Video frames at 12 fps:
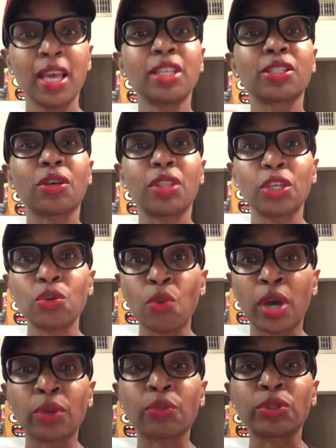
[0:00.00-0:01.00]
So then you
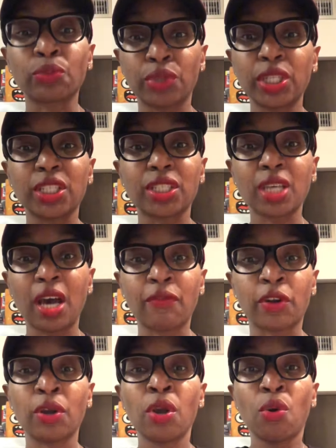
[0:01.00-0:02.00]
want to
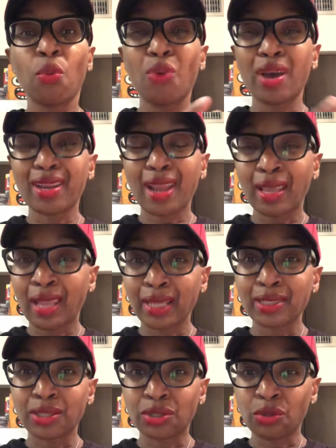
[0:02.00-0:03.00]
rediscover, what did I
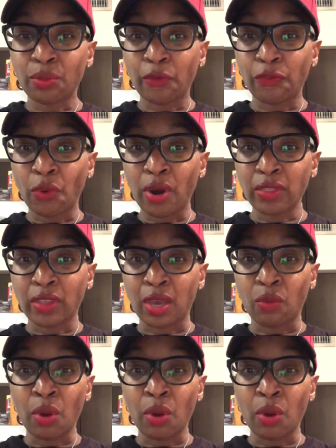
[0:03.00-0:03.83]
like to do before then?